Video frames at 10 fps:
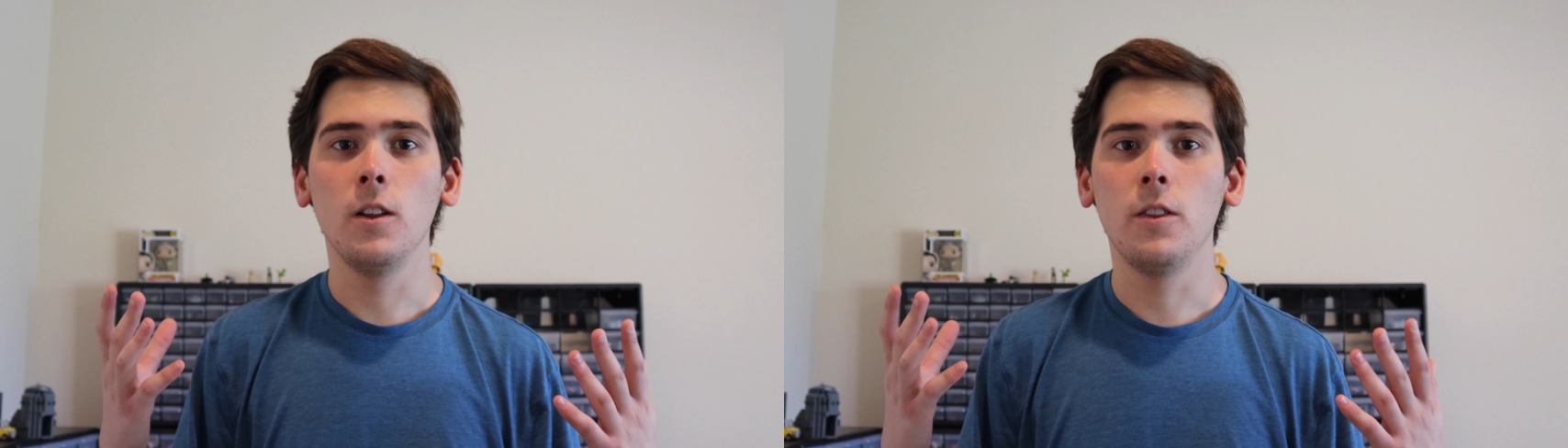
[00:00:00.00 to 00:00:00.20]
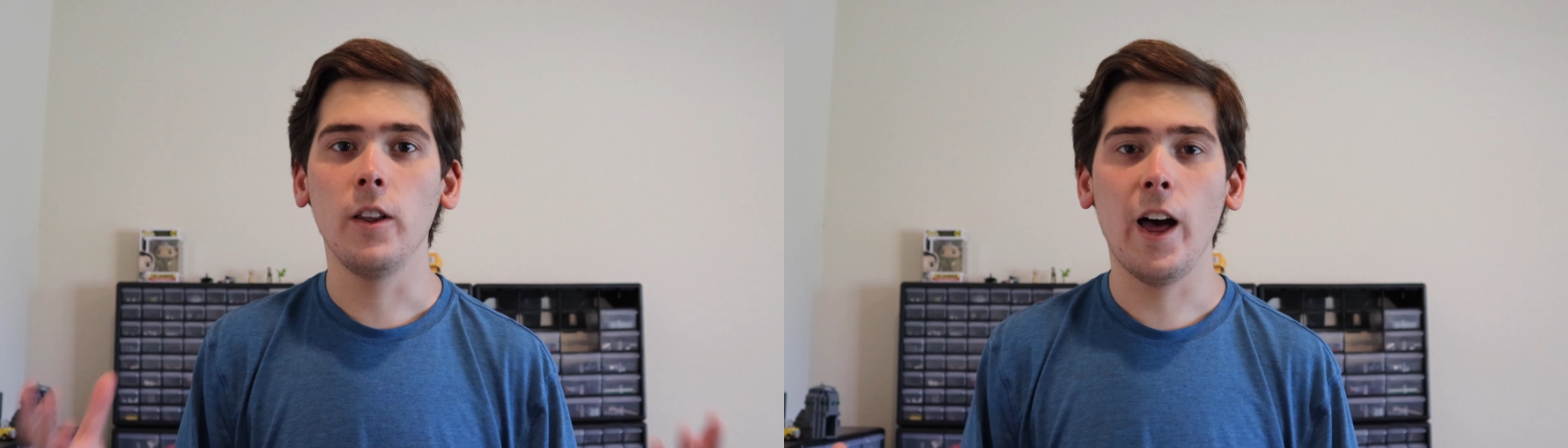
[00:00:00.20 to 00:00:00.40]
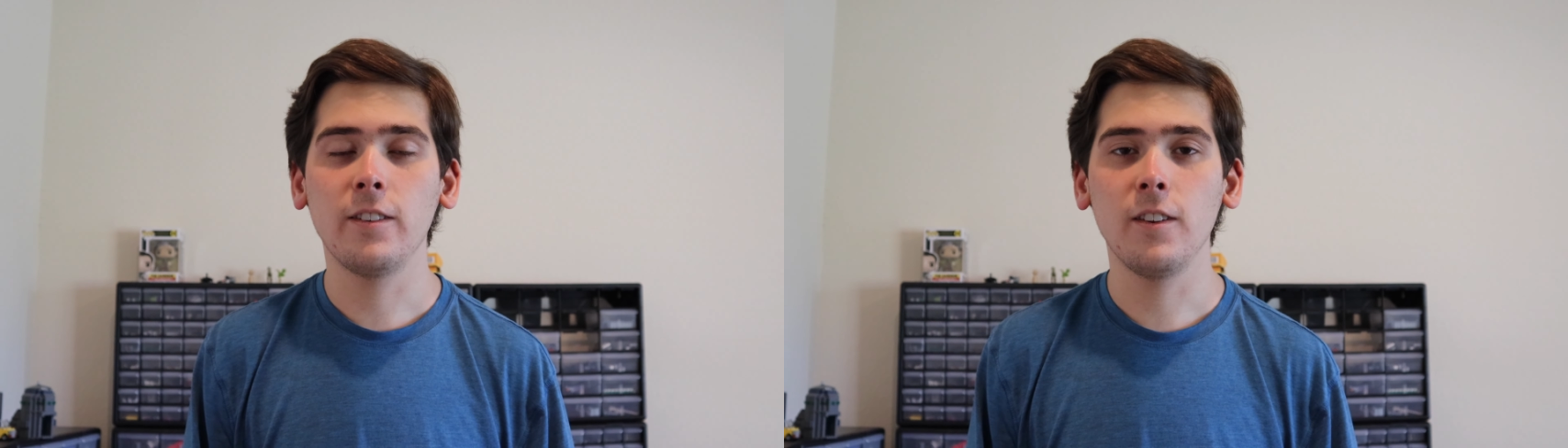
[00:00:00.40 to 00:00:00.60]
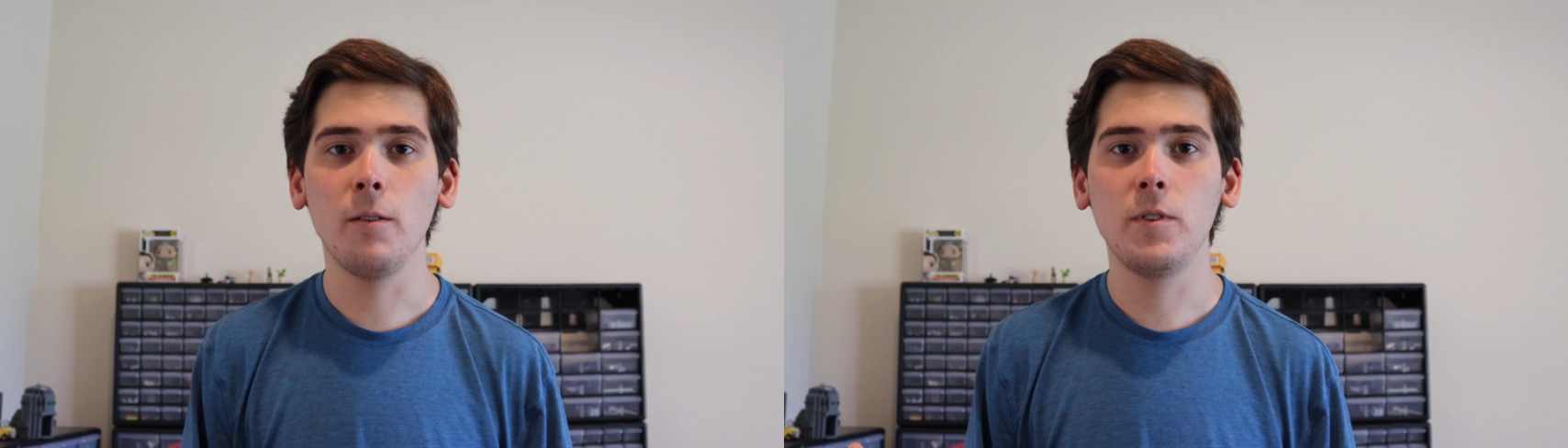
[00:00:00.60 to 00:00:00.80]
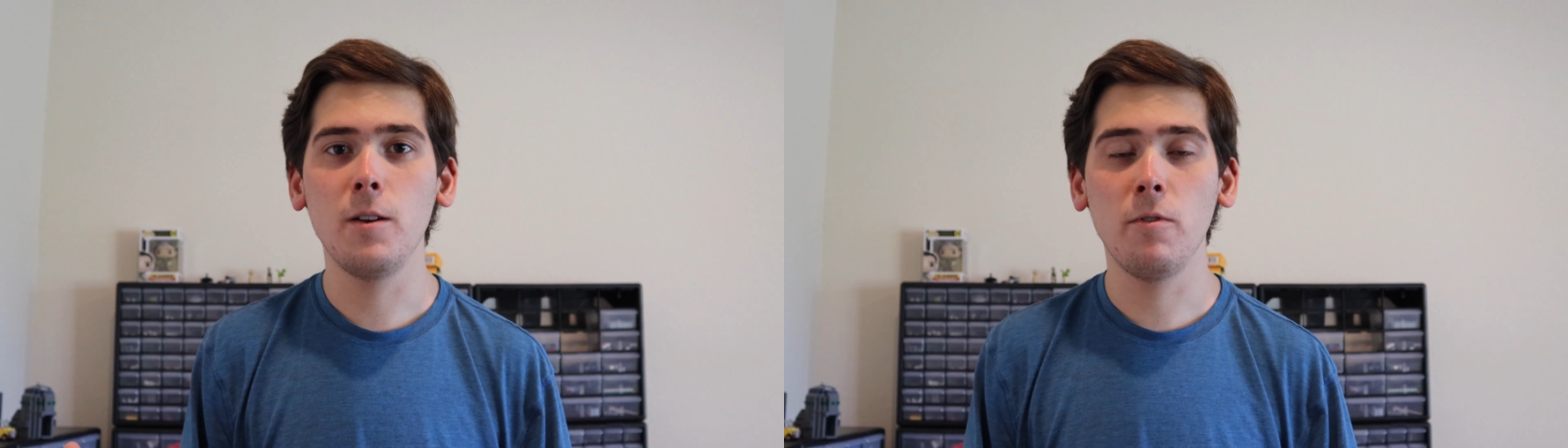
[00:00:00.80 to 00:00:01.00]
the last
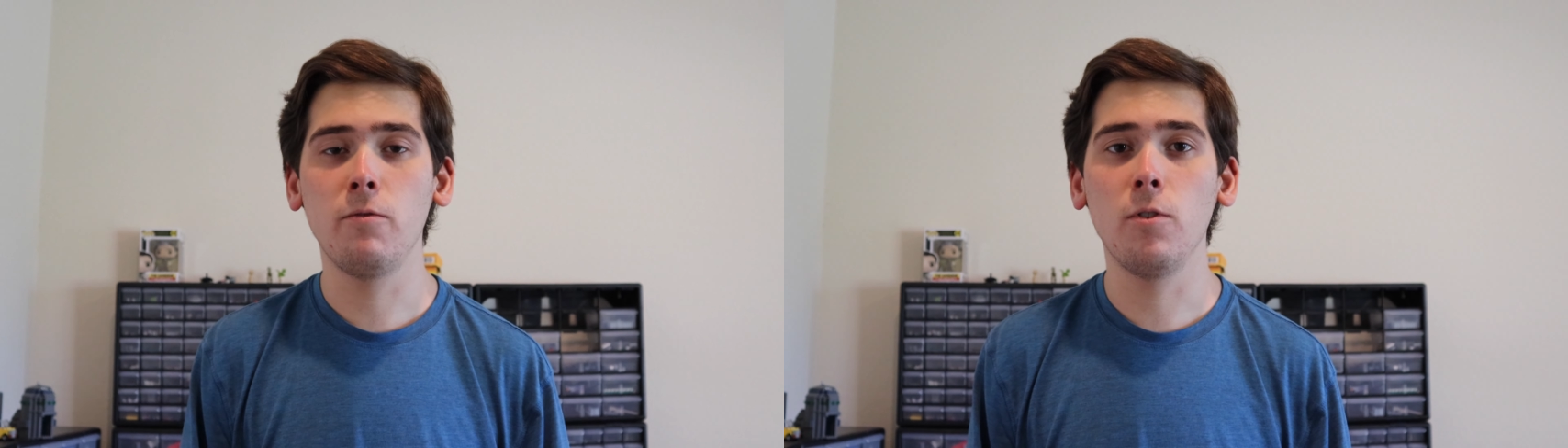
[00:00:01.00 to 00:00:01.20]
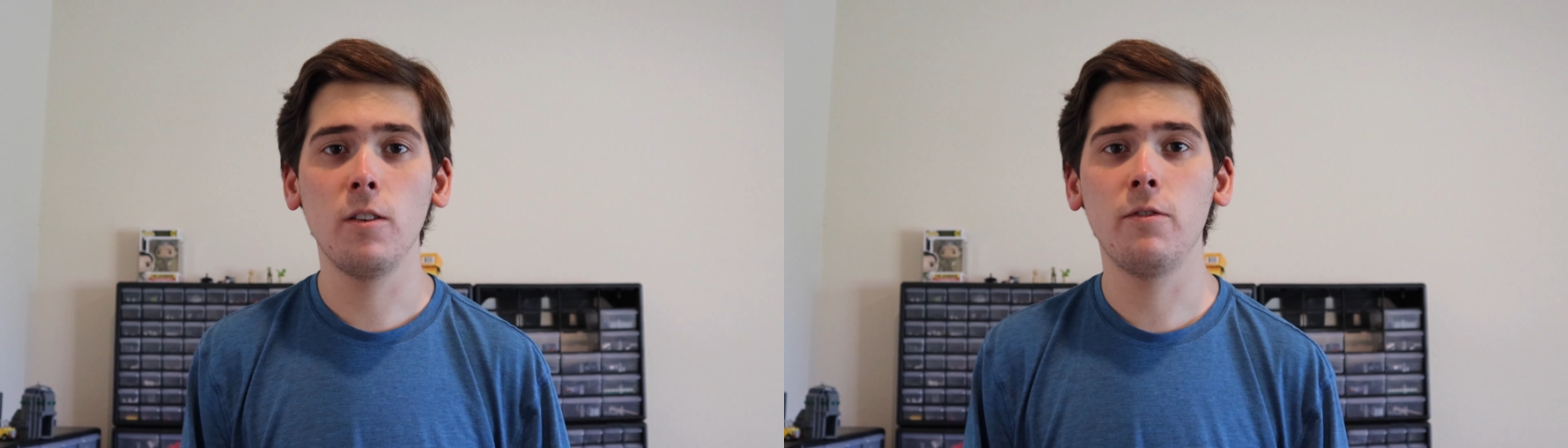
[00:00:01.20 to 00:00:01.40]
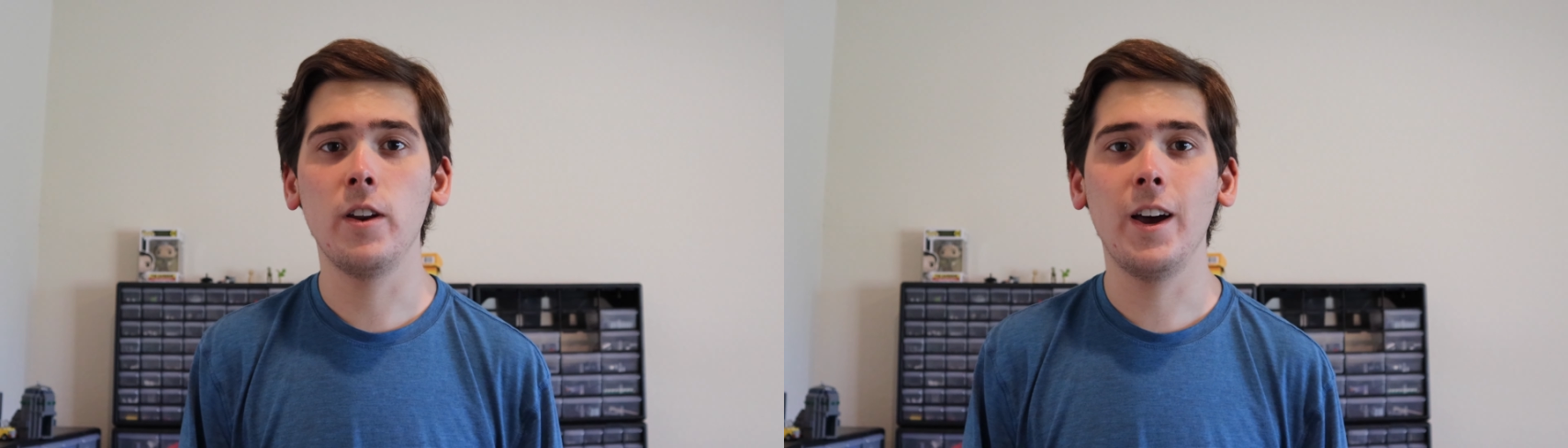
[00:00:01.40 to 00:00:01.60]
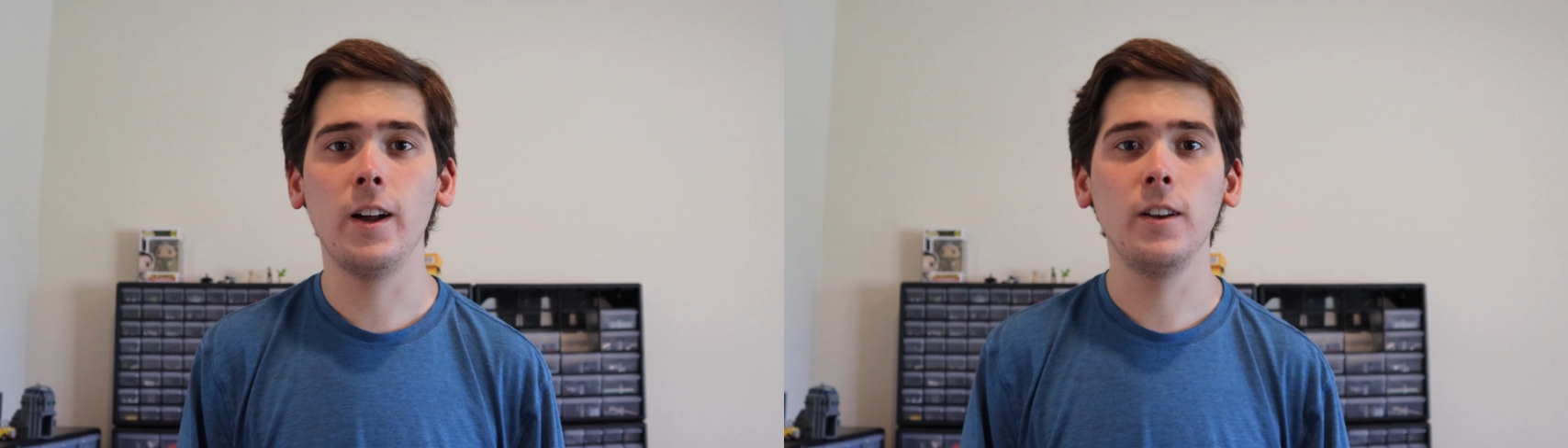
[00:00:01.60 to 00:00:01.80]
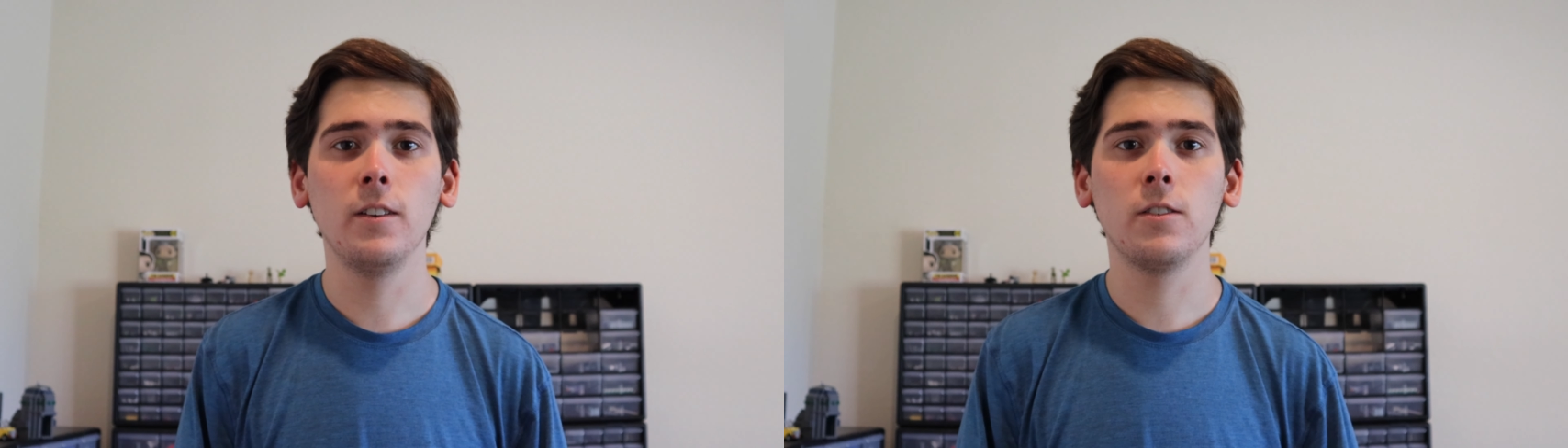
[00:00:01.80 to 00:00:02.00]
update before the finale,